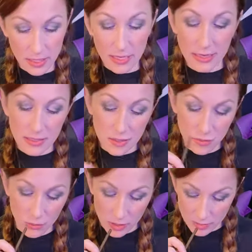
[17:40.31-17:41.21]
I think this one
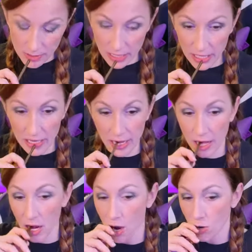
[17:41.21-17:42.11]
wants me to eat it.
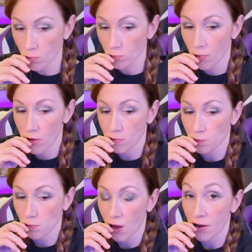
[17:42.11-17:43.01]

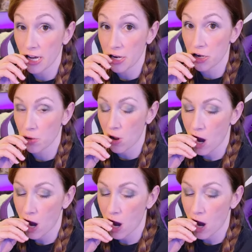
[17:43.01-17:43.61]
Can do.